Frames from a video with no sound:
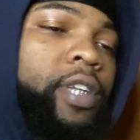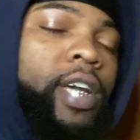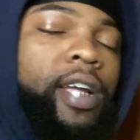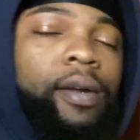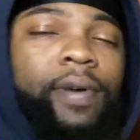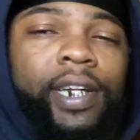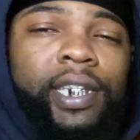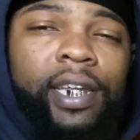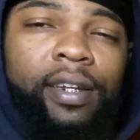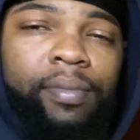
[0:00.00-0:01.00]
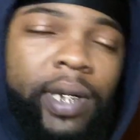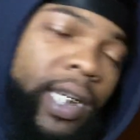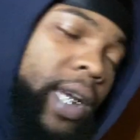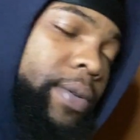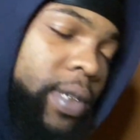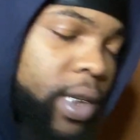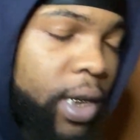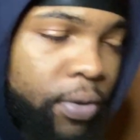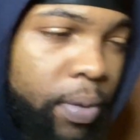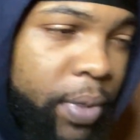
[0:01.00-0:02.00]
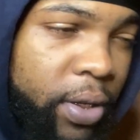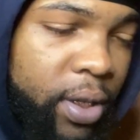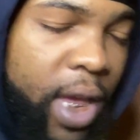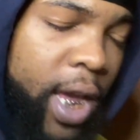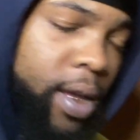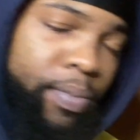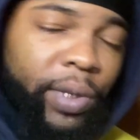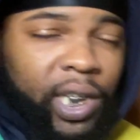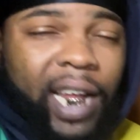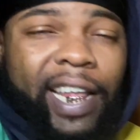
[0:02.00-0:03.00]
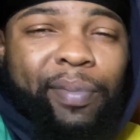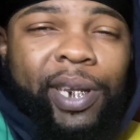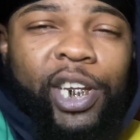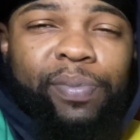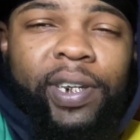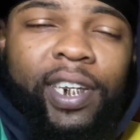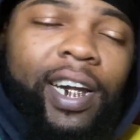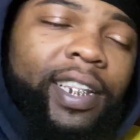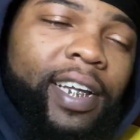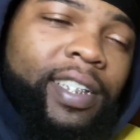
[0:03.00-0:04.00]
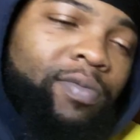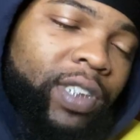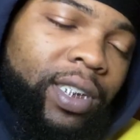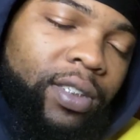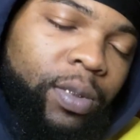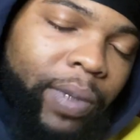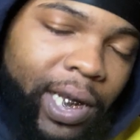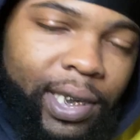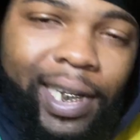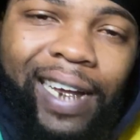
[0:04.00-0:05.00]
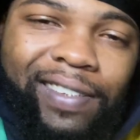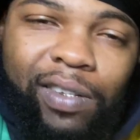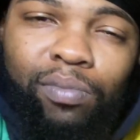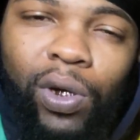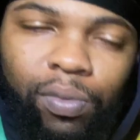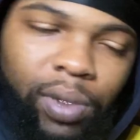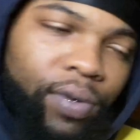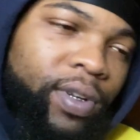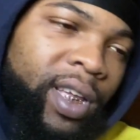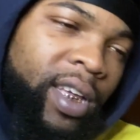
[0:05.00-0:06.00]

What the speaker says: All right, Ross Kemp, man. That was a good one, bro. Hey, but y'all let me know, man. Y'all like these videos, man. I'll check out some more, bro.